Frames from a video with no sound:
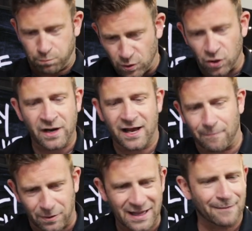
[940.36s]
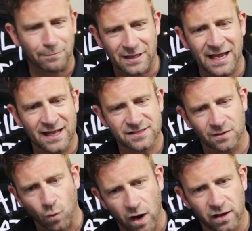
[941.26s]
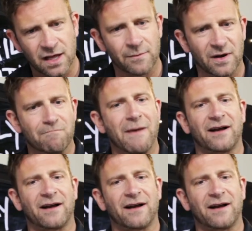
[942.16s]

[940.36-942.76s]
learn how to plant plants and water them and